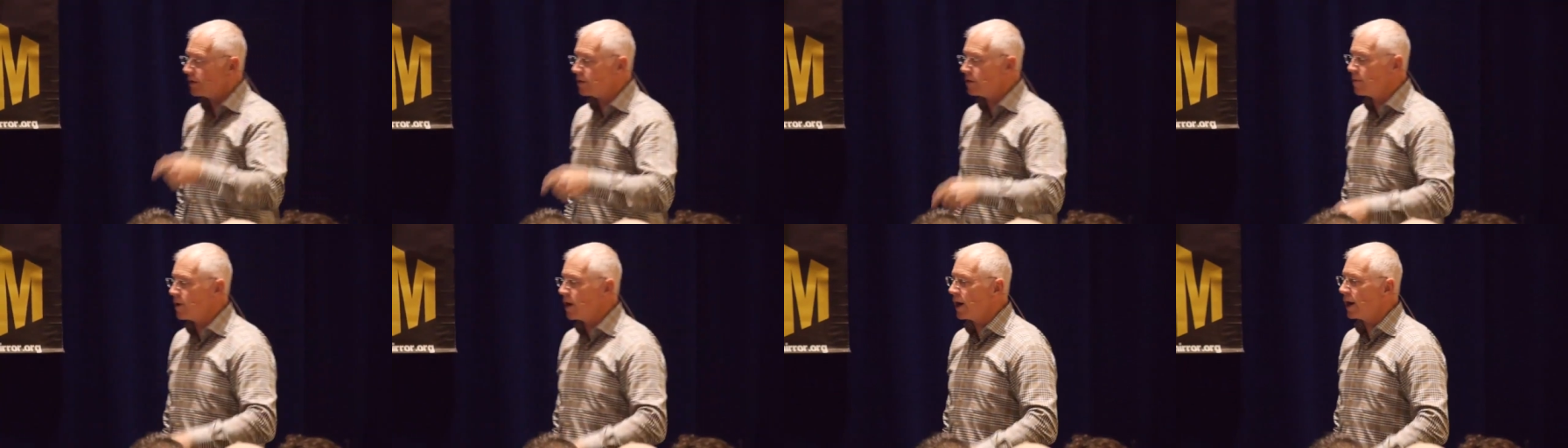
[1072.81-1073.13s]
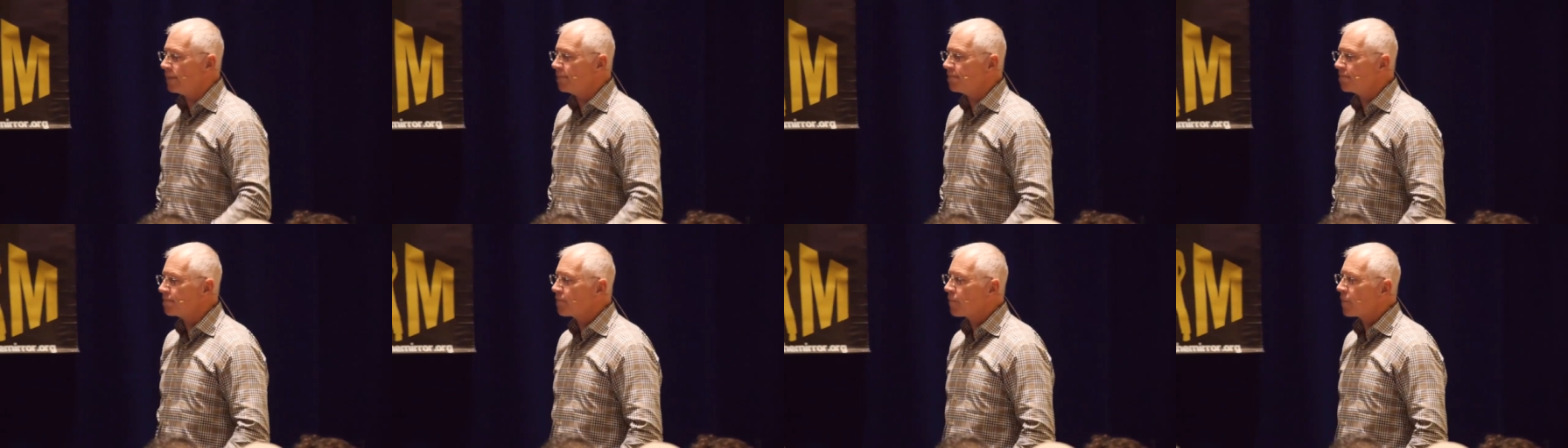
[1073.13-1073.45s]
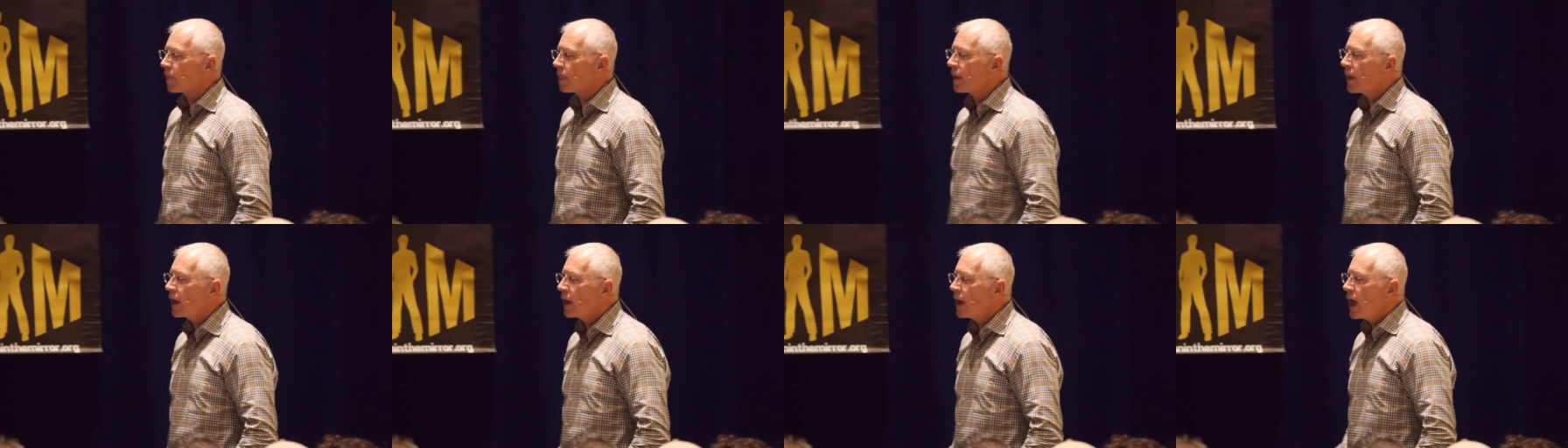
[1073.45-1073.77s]
into the brain.
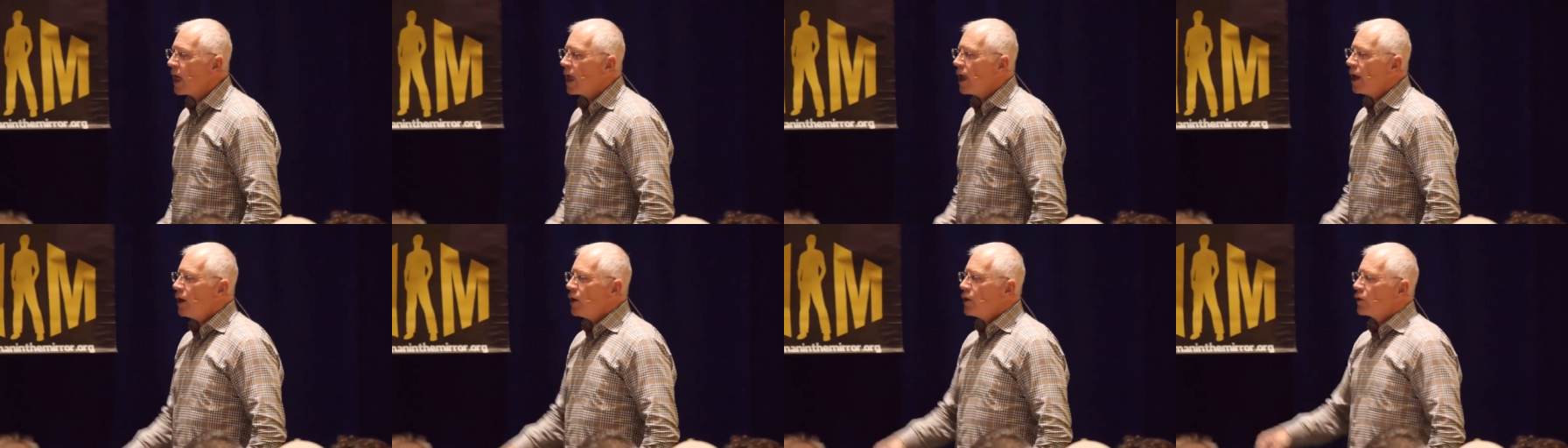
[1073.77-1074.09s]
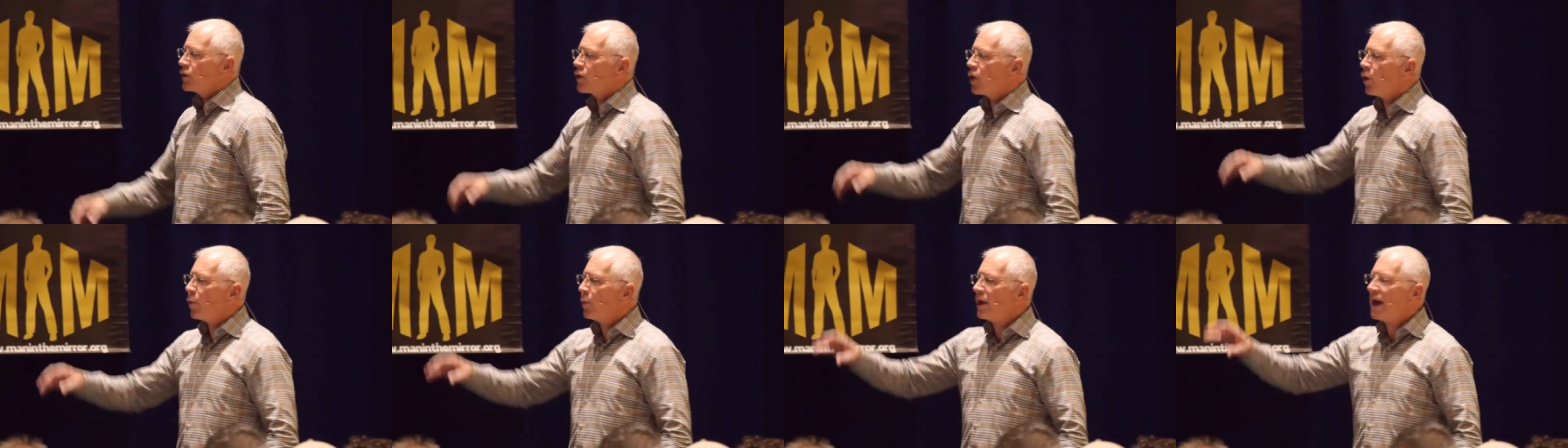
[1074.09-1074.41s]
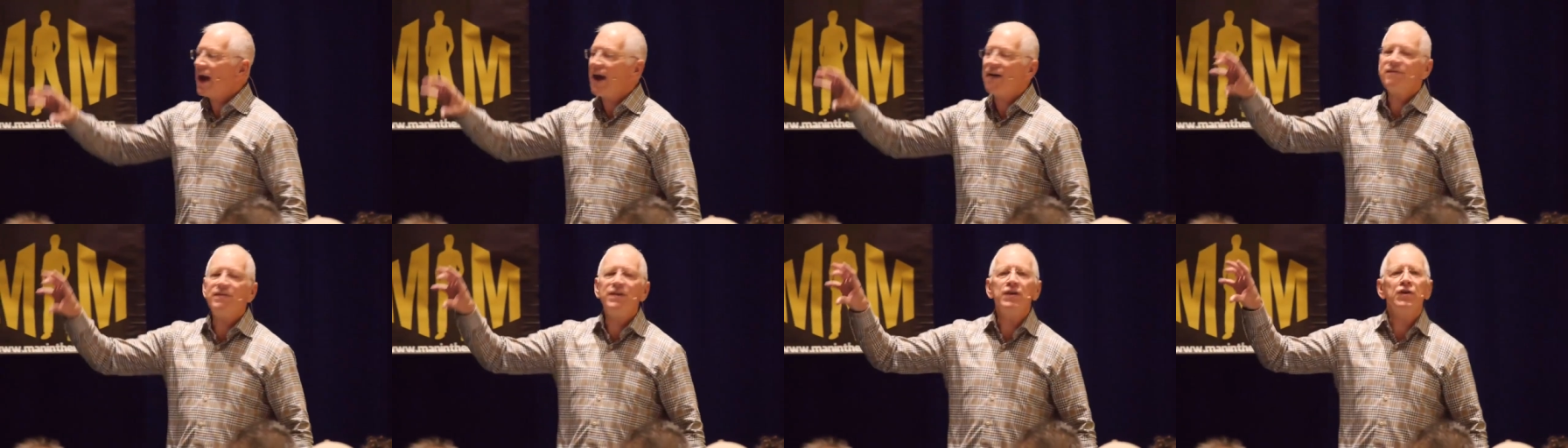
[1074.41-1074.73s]
So
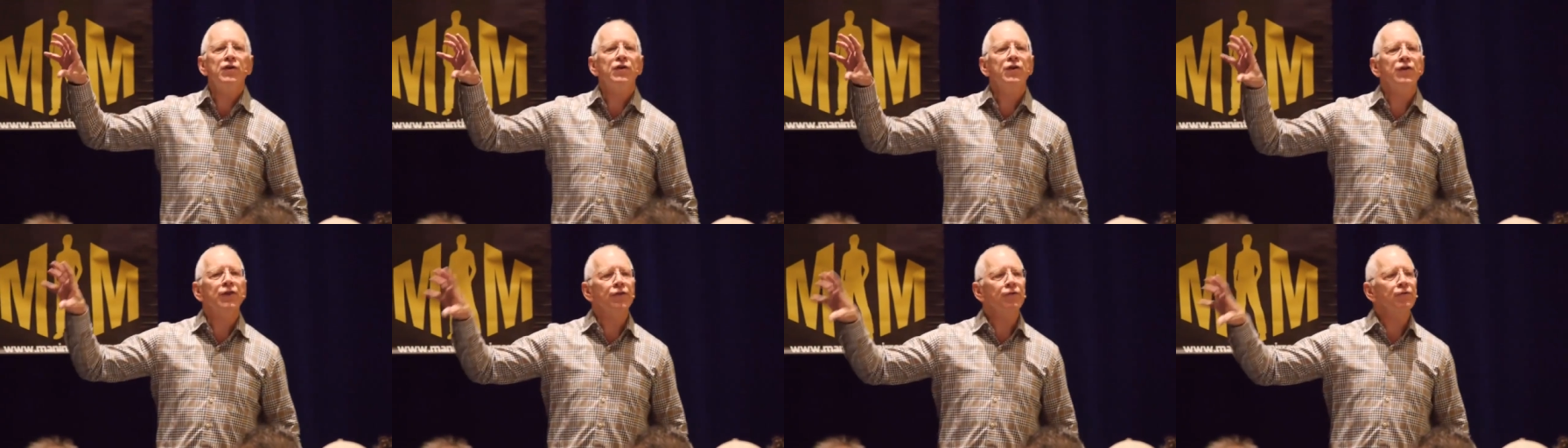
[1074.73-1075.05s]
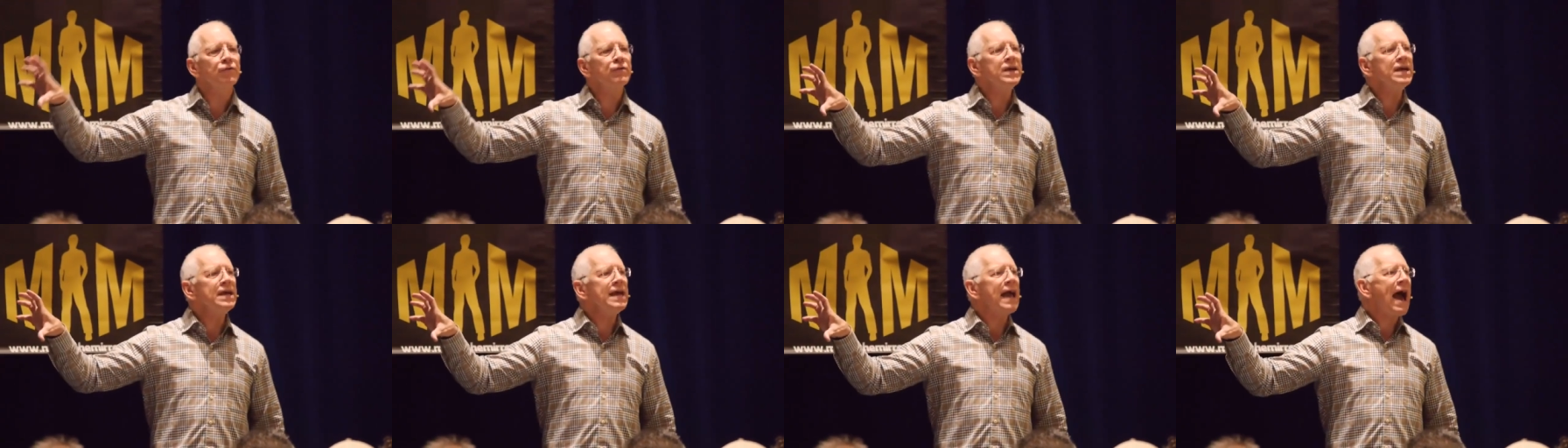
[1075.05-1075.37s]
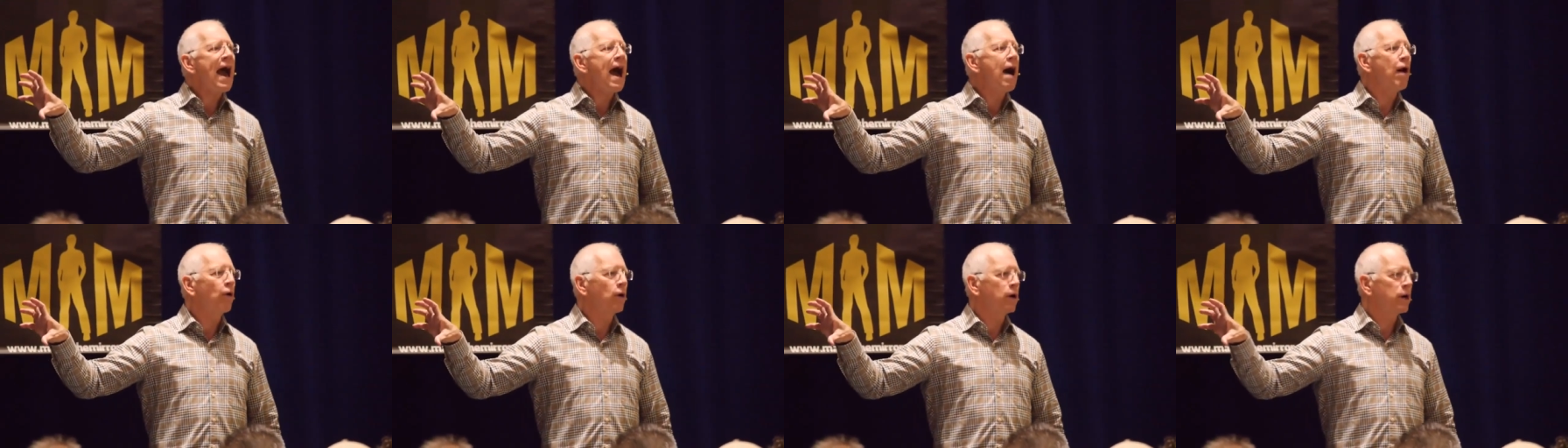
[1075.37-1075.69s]
we have these three
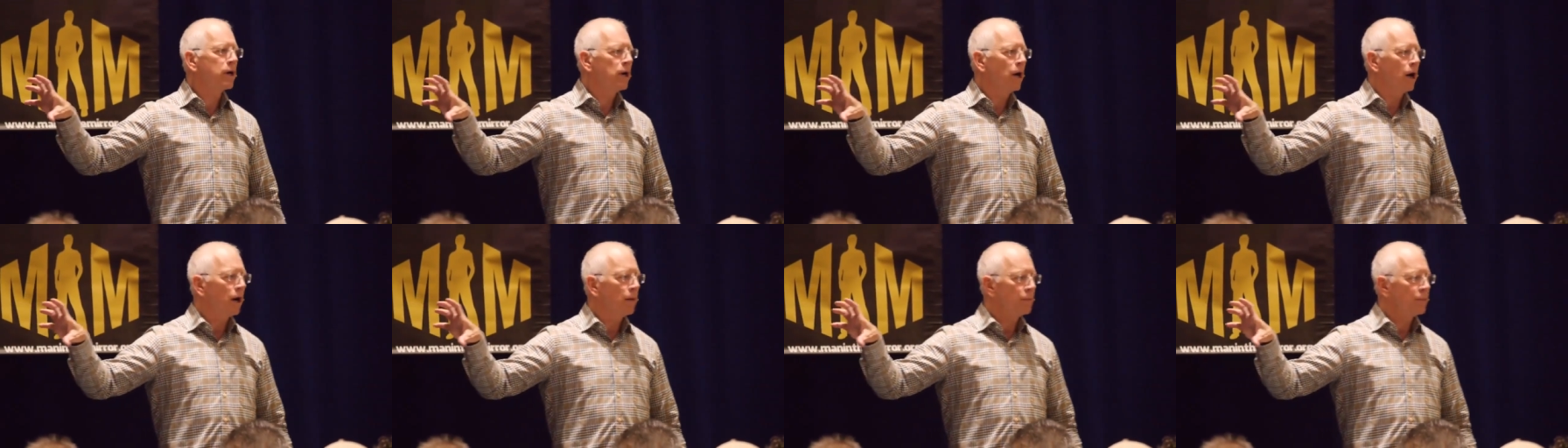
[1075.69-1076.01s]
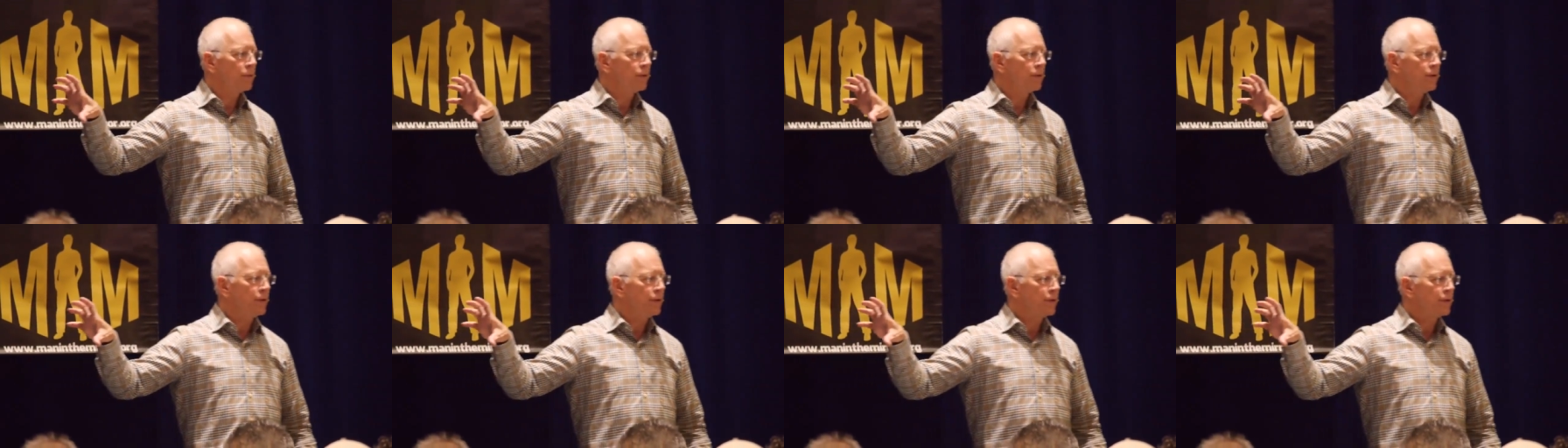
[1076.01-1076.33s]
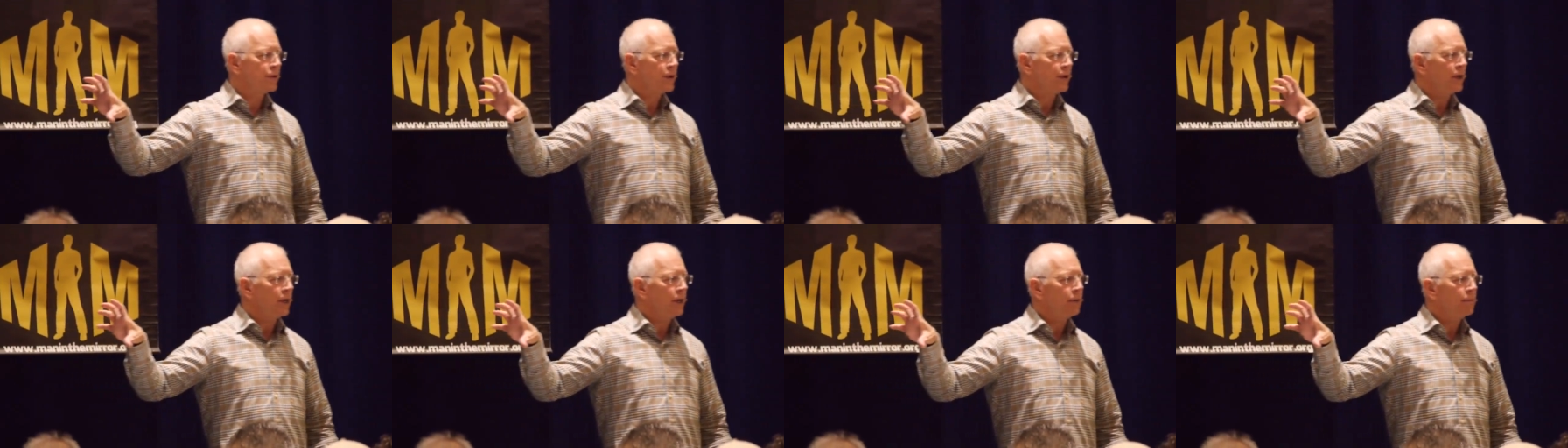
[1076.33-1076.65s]
outcomes, you
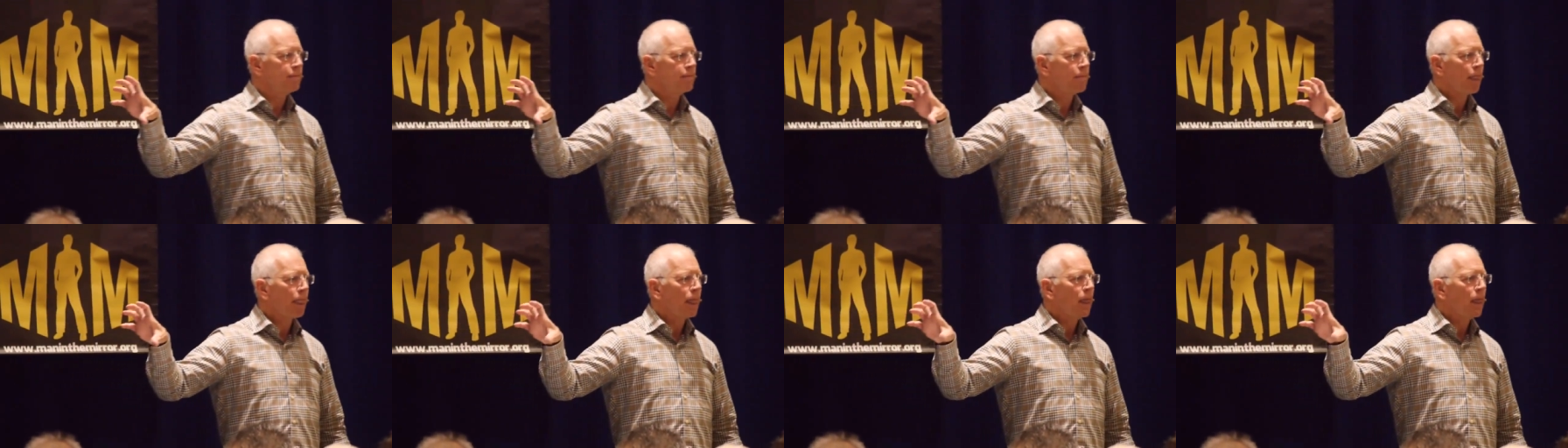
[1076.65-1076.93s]
see.